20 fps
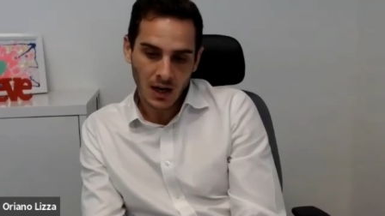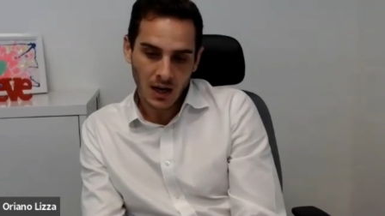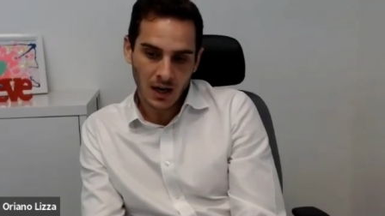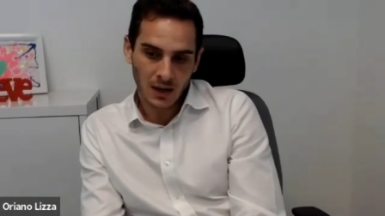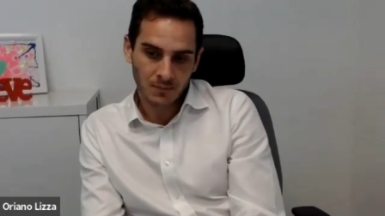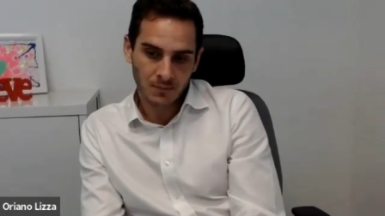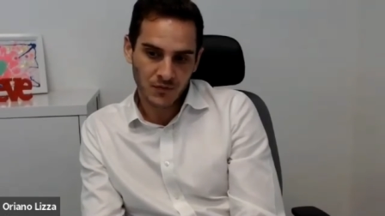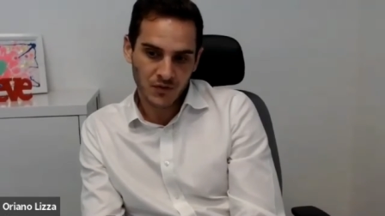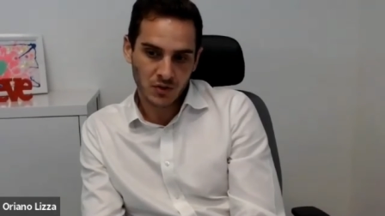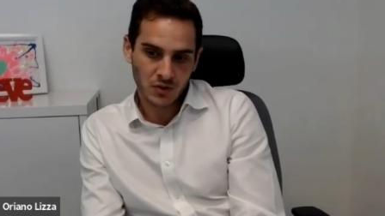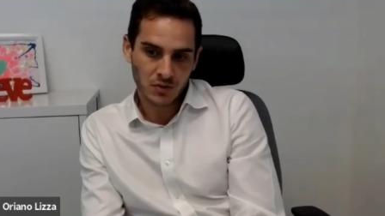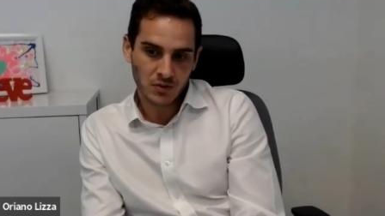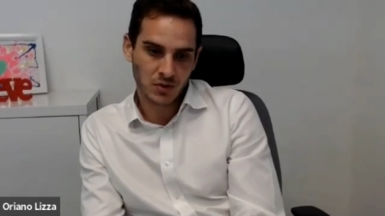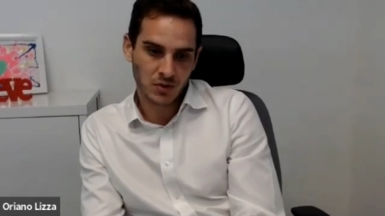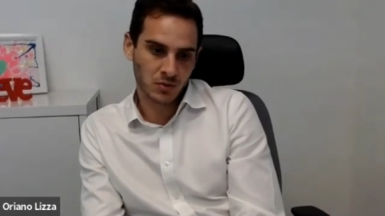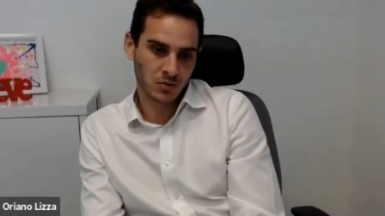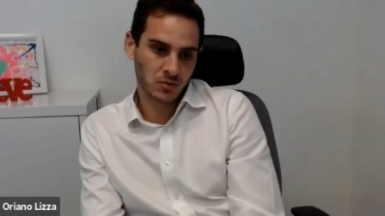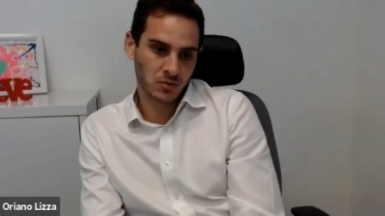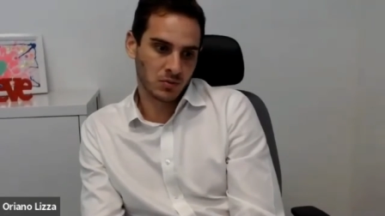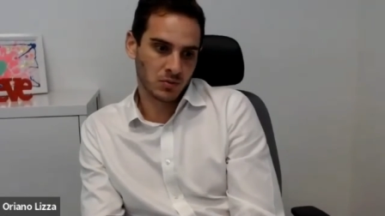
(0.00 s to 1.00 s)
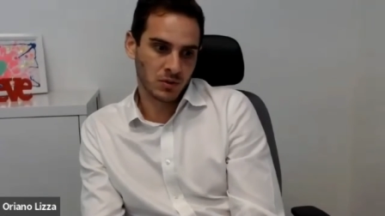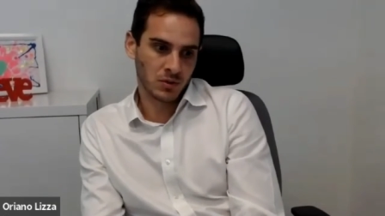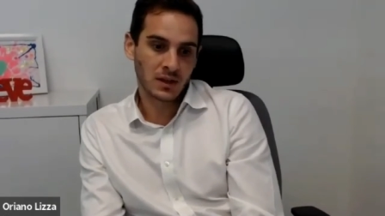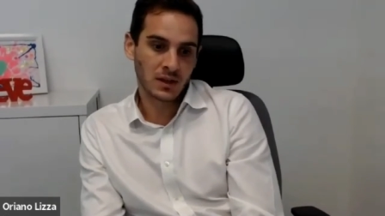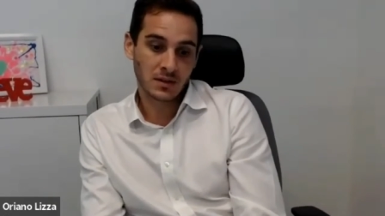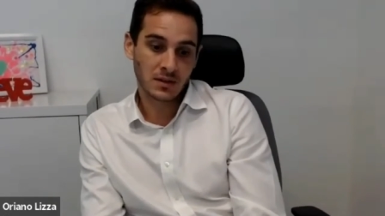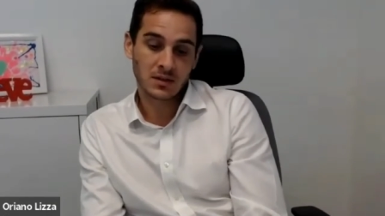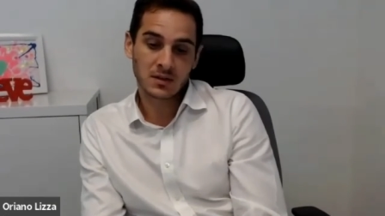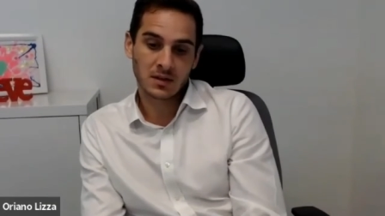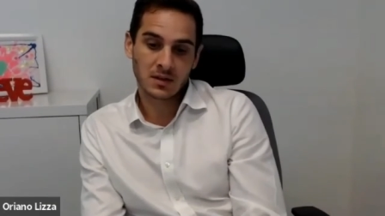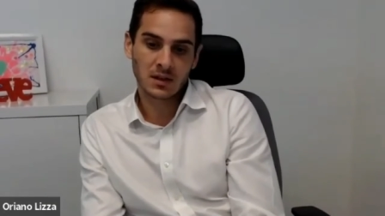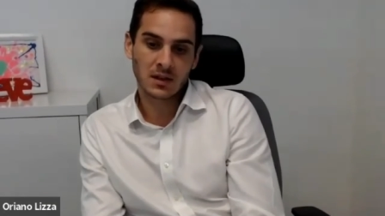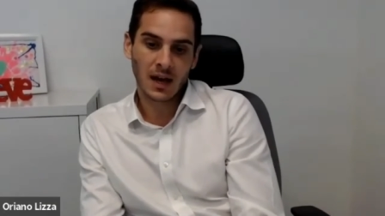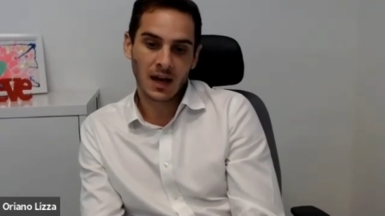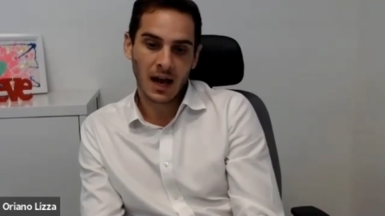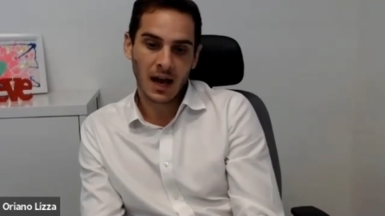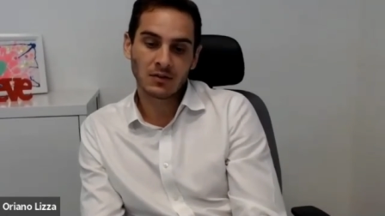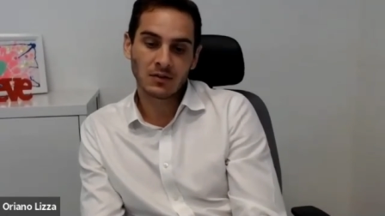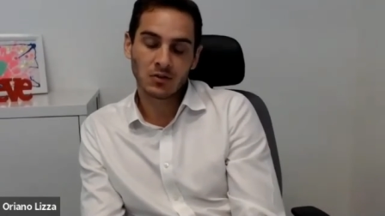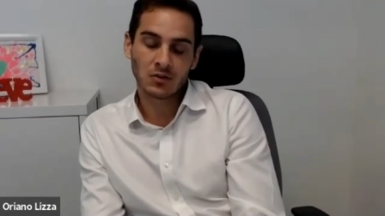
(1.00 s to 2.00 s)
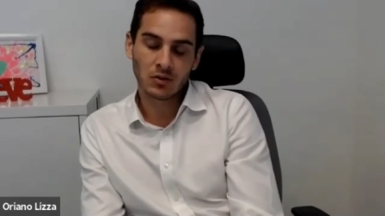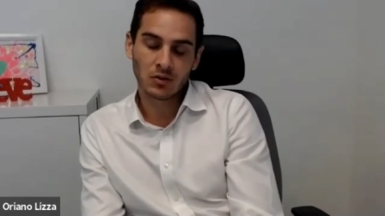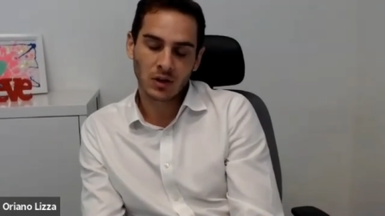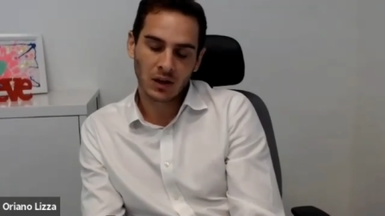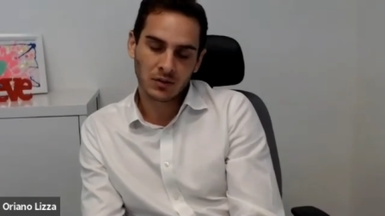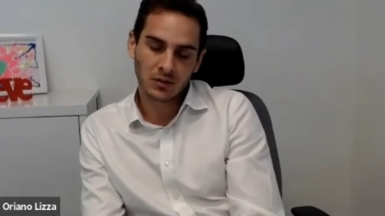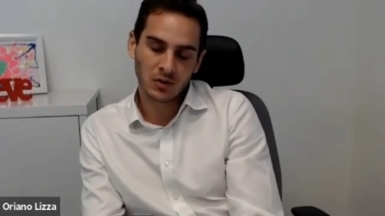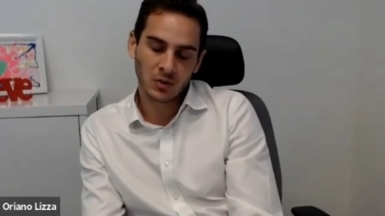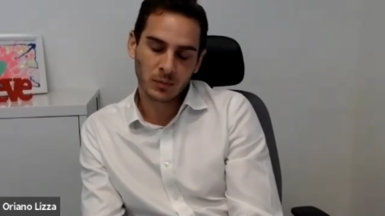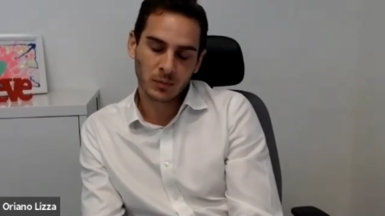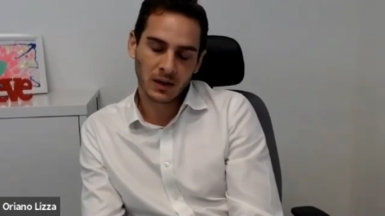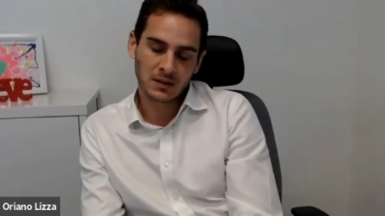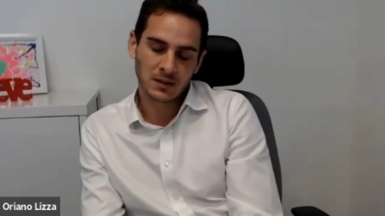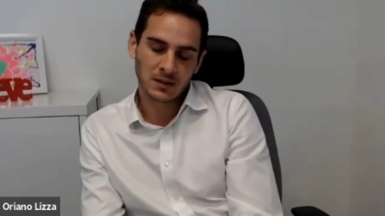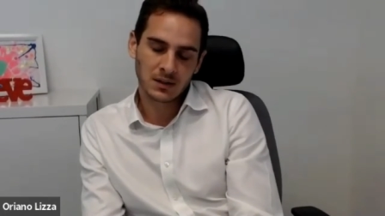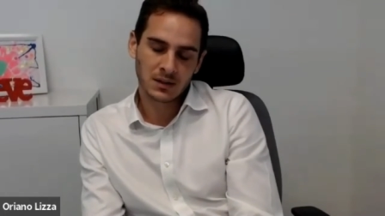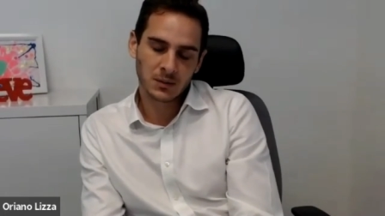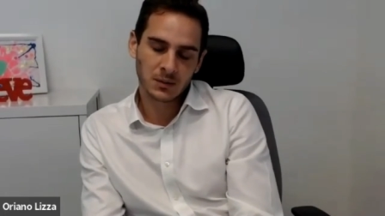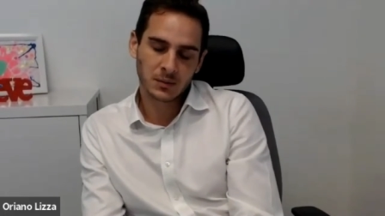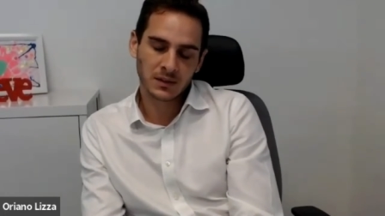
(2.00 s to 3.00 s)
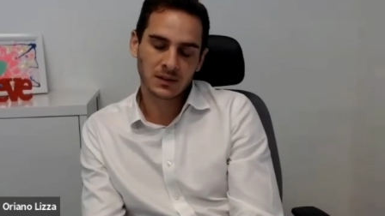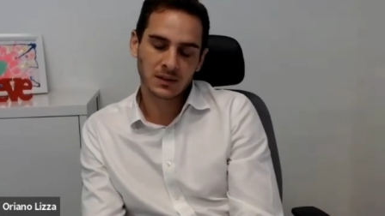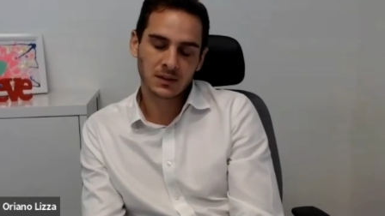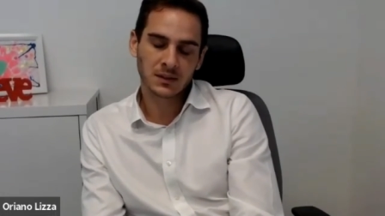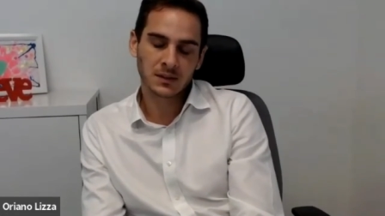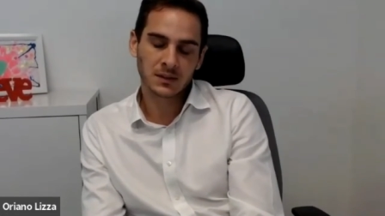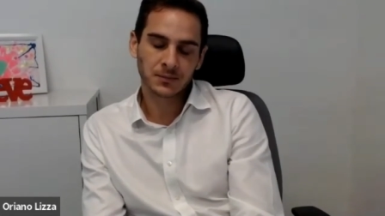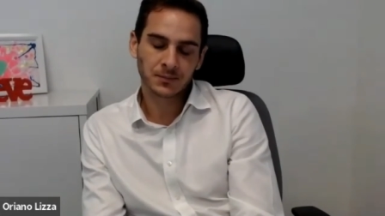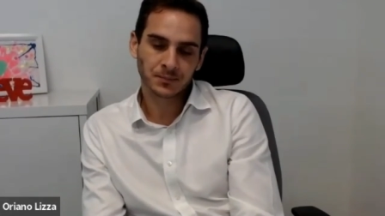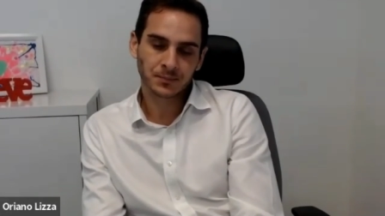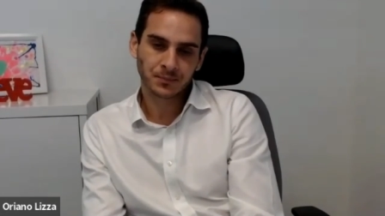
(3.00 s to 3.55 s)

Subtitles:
to existing and new participants.